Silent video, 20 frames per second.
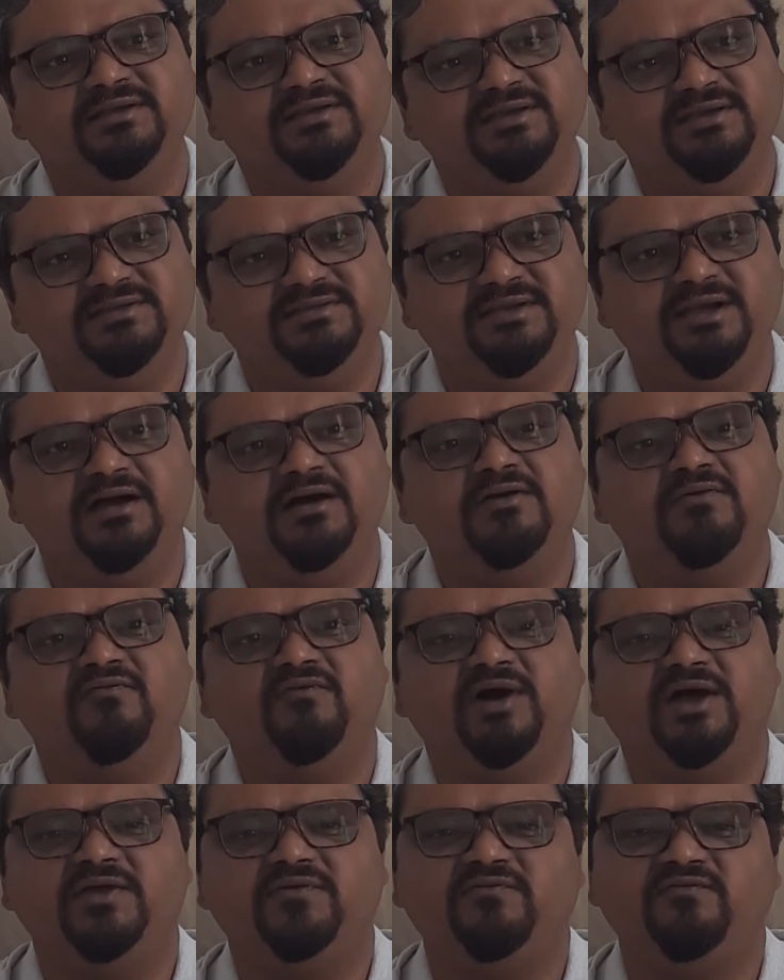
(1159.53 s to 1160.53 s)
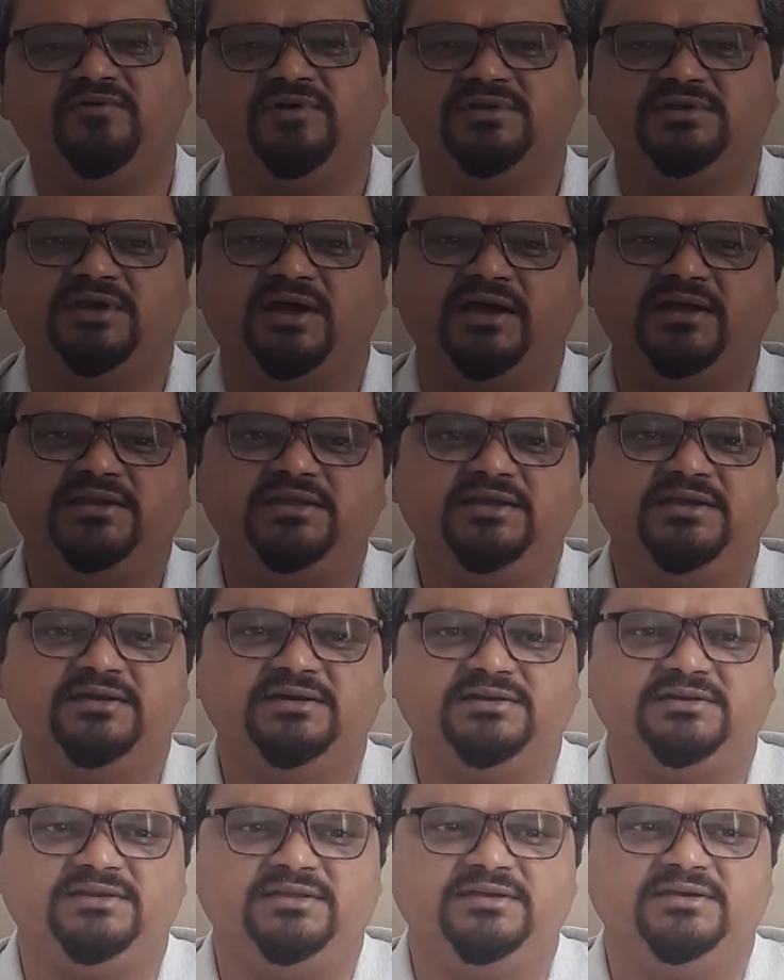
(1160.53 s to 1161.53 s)
his young wife was hiding
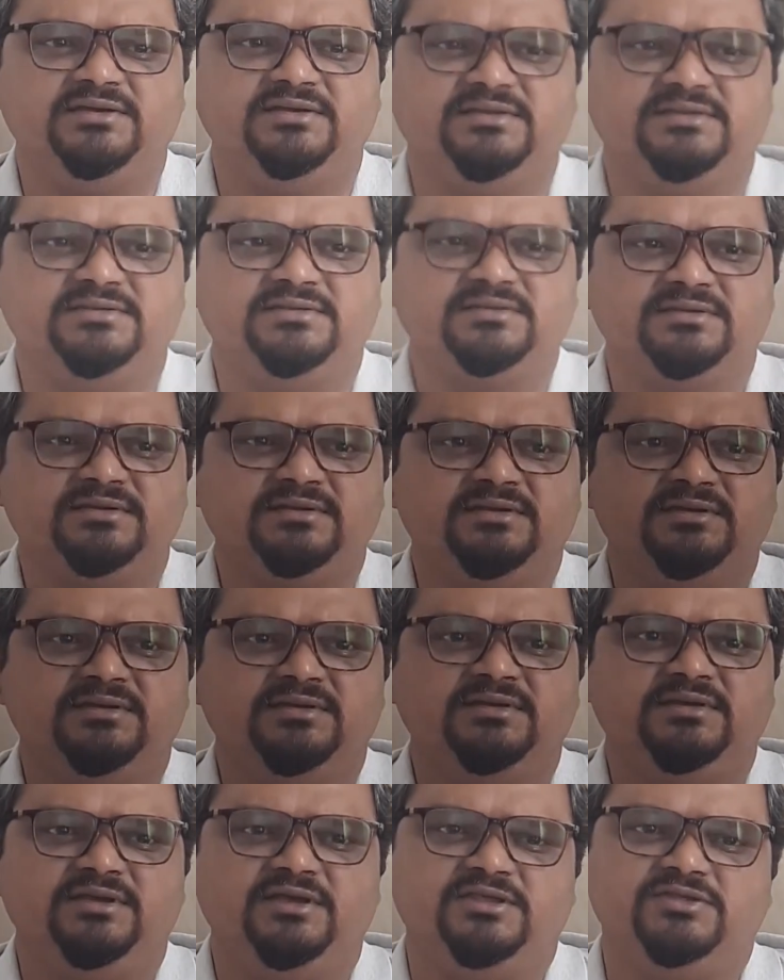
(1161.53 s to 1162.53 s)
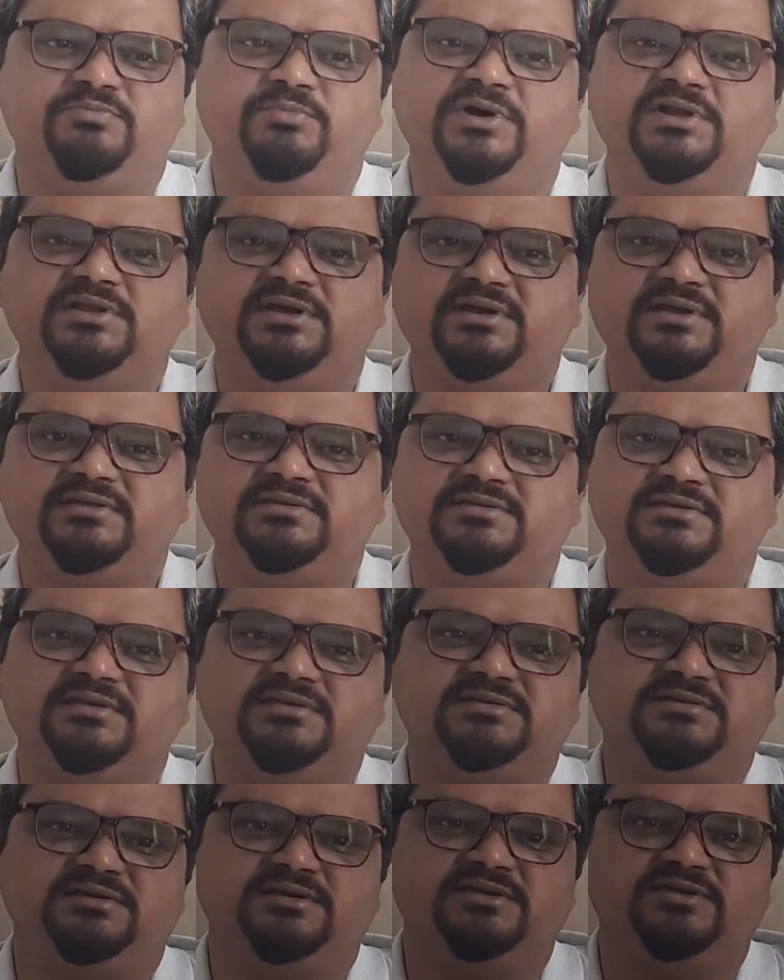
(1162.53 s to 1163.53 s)
her tears. His mother and
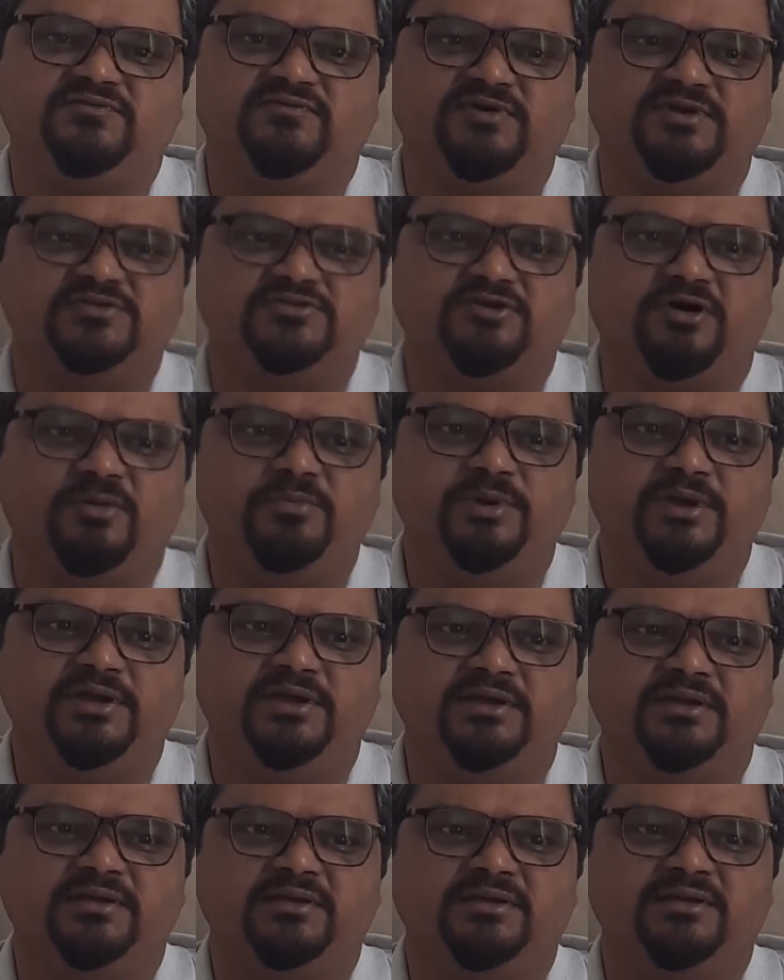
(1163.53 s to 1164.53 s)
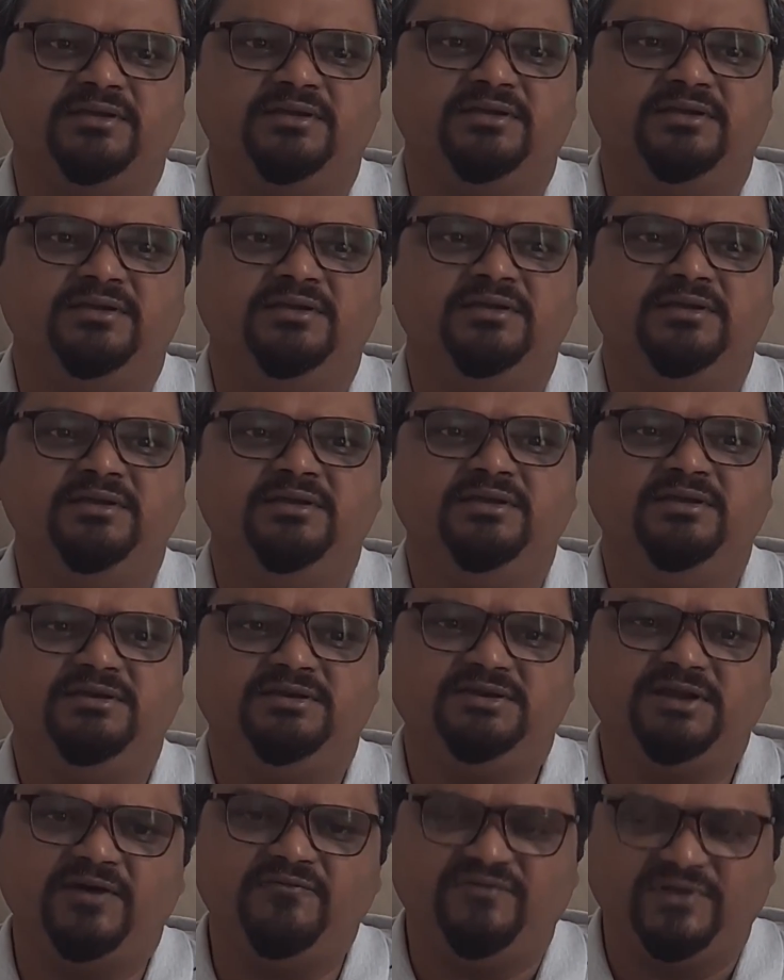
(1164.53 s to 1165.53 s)
sisters were sobbing.
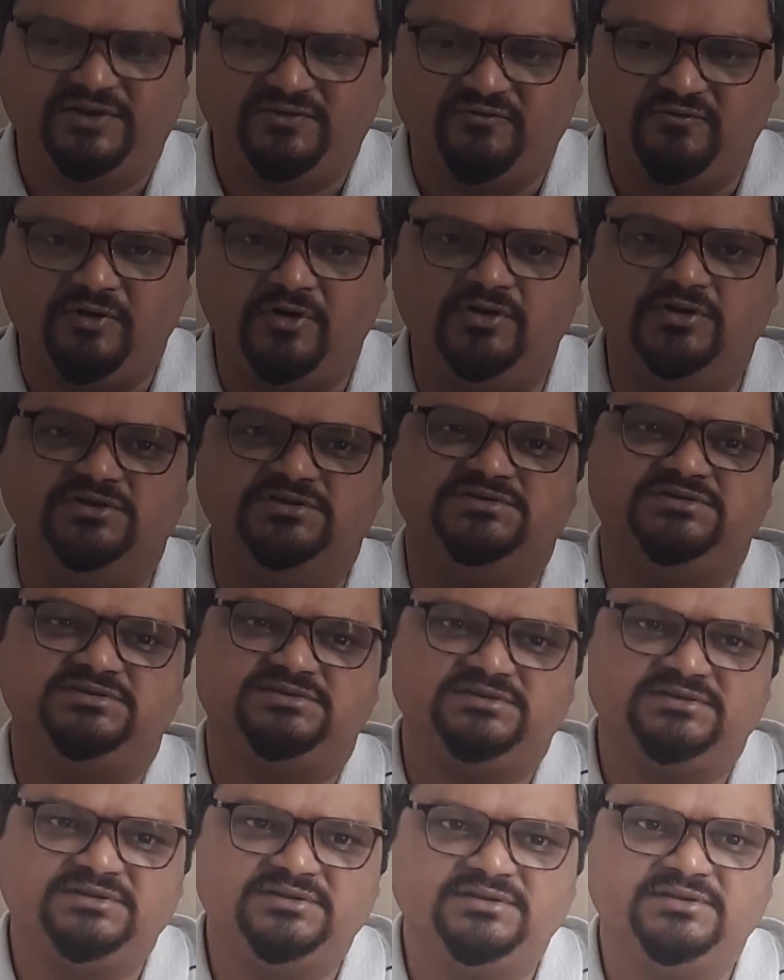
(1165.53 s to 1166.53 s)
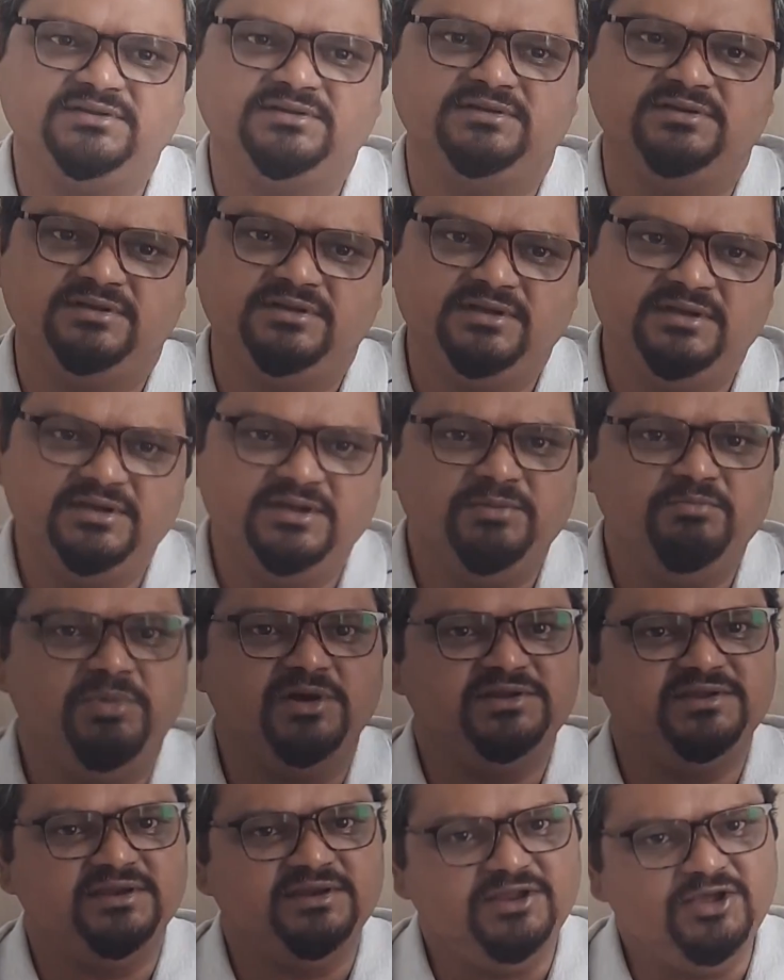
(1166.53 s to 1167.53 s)
Tough it was,
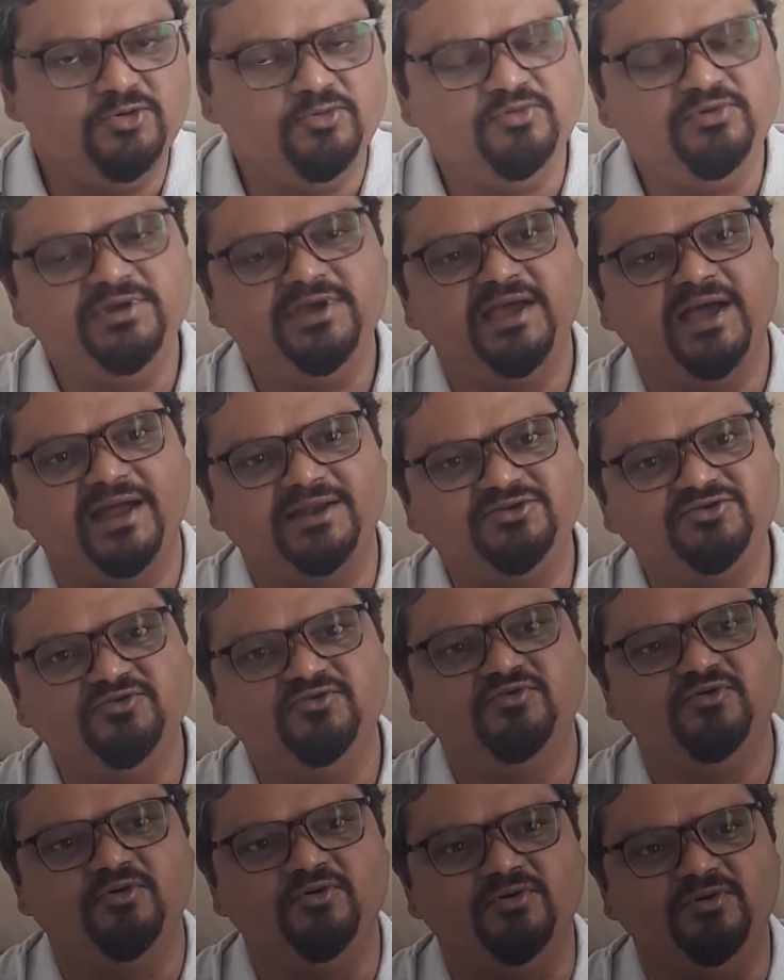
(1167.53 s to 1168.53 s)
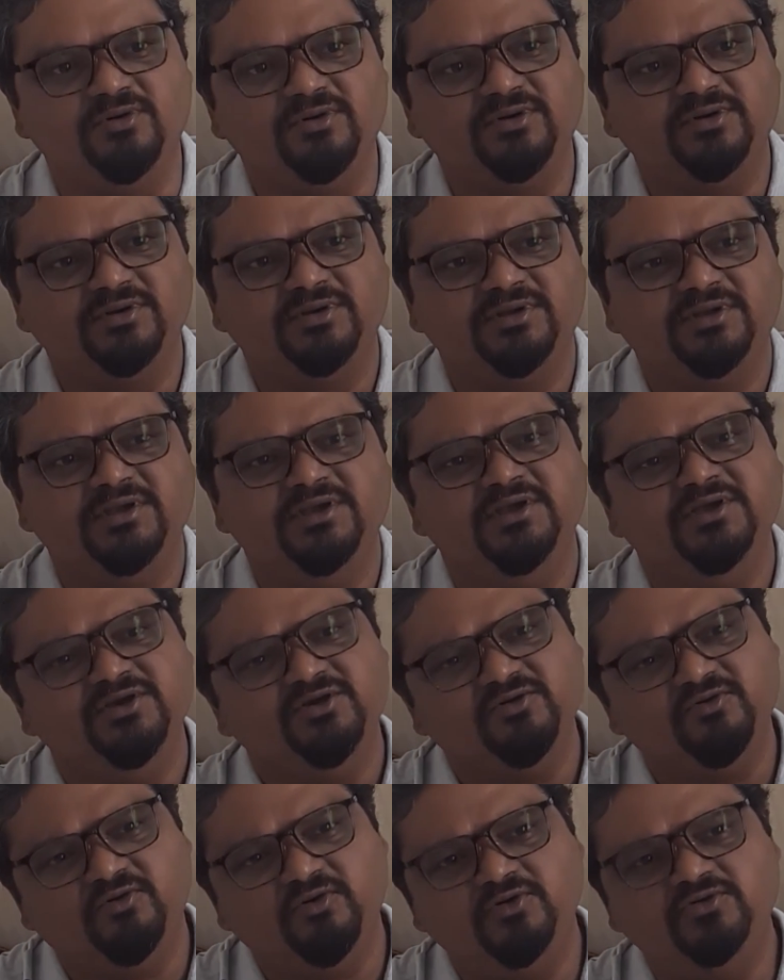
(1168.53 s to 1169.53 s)
but he knew he had to go
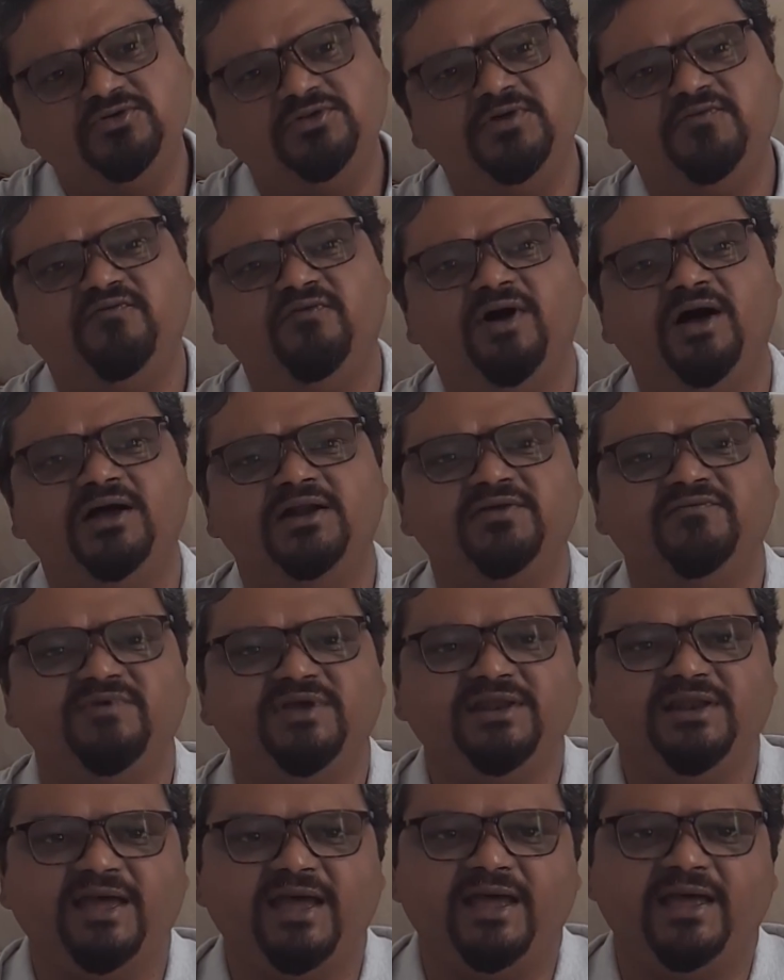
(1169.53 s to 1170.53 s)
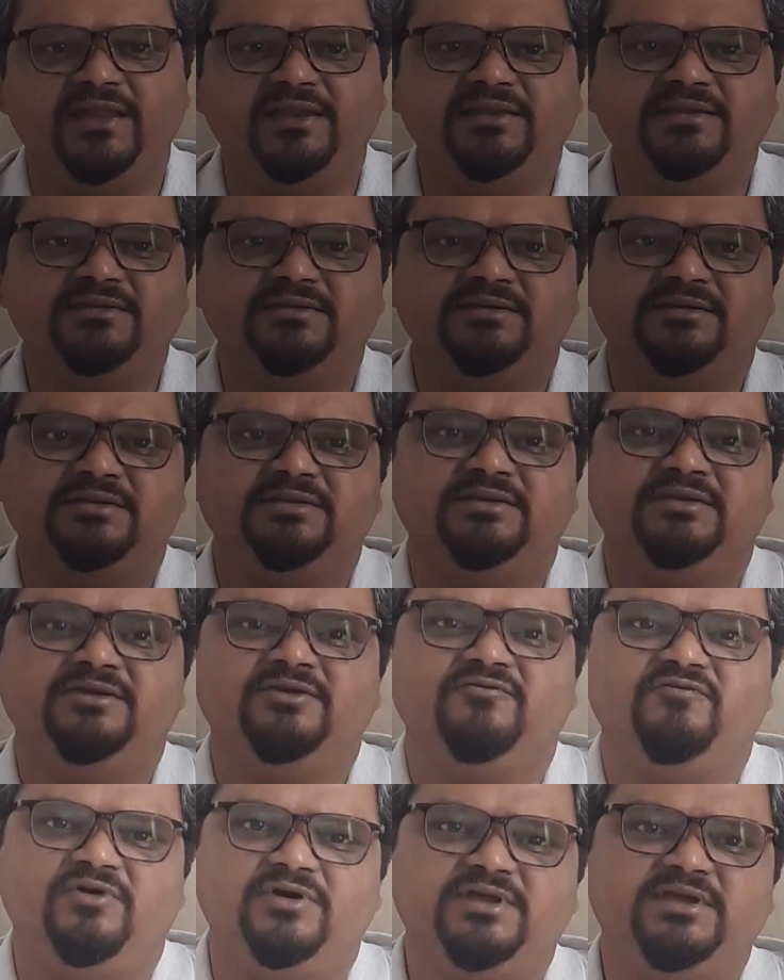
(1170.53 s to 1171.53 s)
to the faraway land,
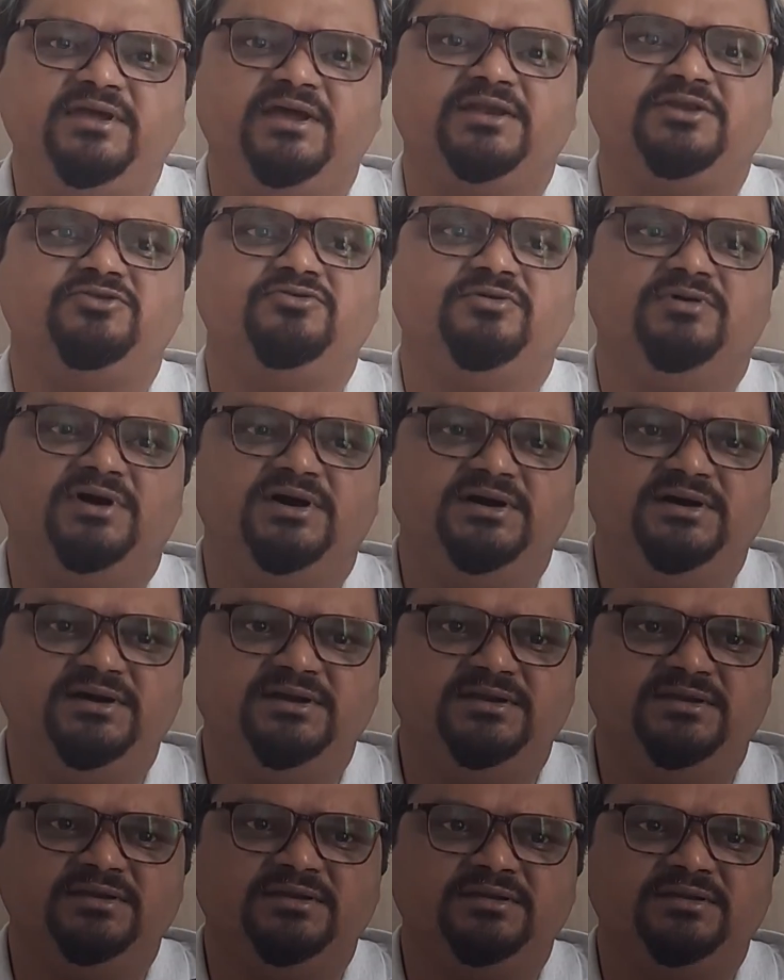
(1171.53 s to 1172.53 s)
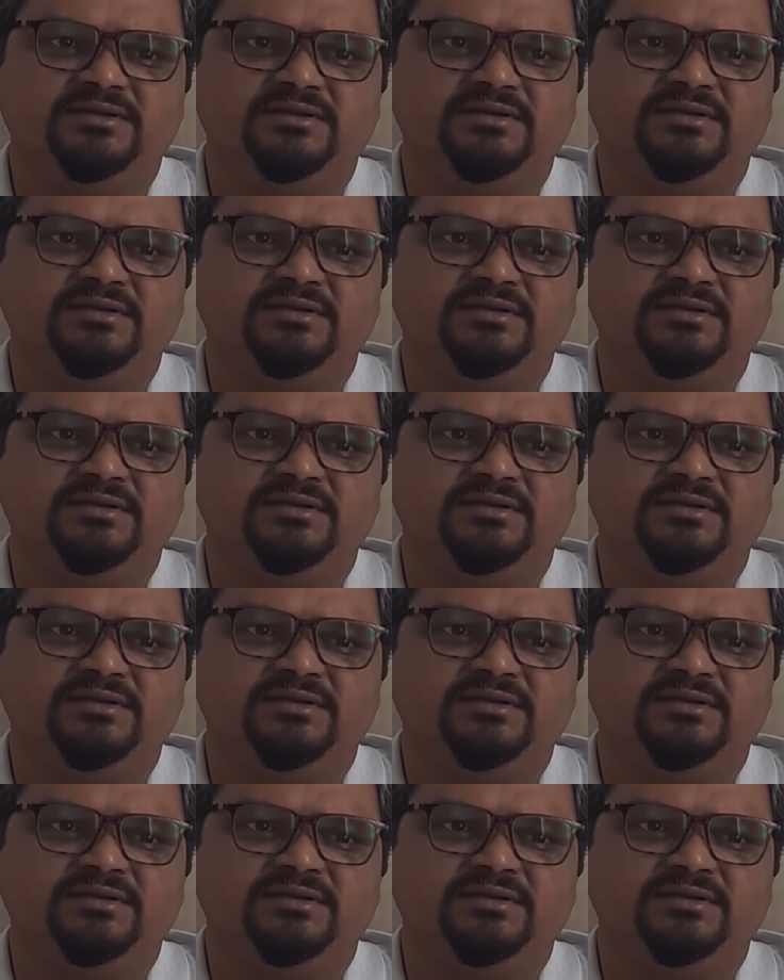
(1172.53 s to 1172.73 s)
for he had to earn